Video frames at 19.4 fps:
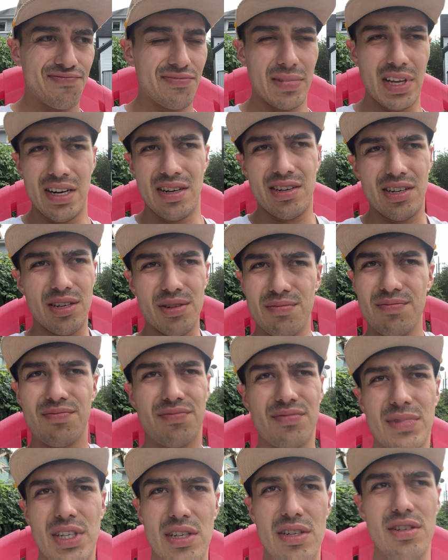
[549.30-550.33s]
I don't know,
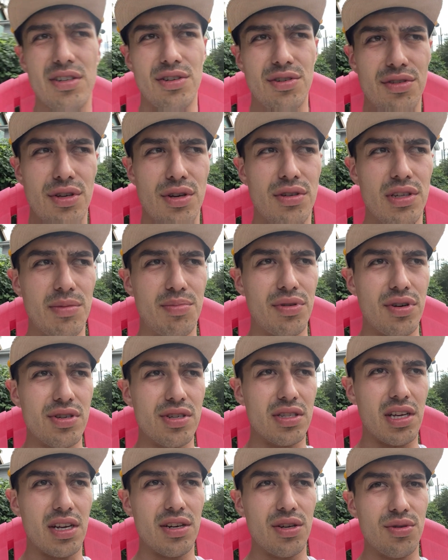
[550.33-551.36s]
you're the only
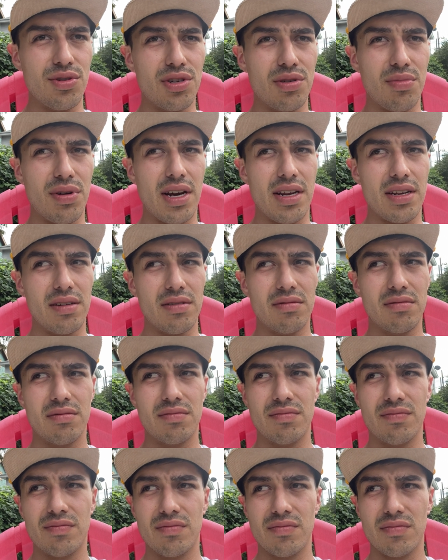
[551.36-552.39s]
person that knows your body
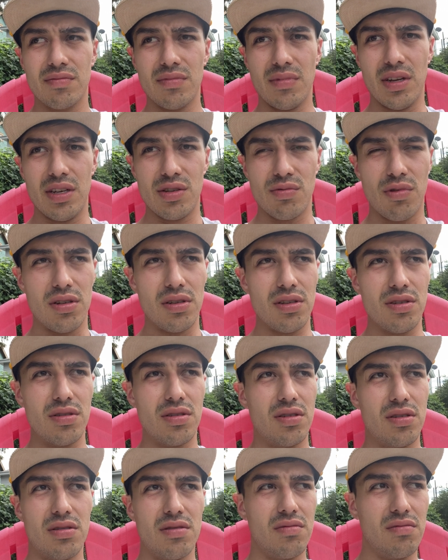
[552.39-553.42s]
as well
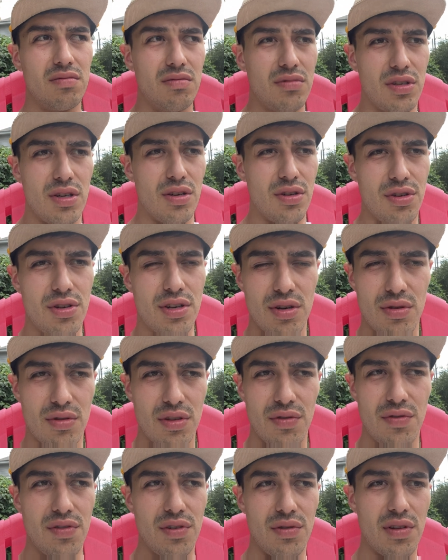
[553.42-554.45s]
as, you know, you can only
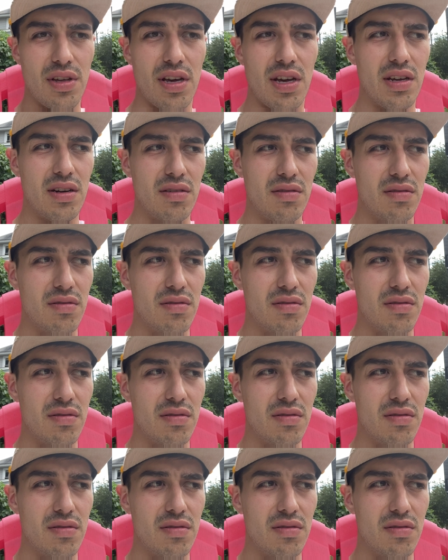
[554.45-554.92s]
feel that.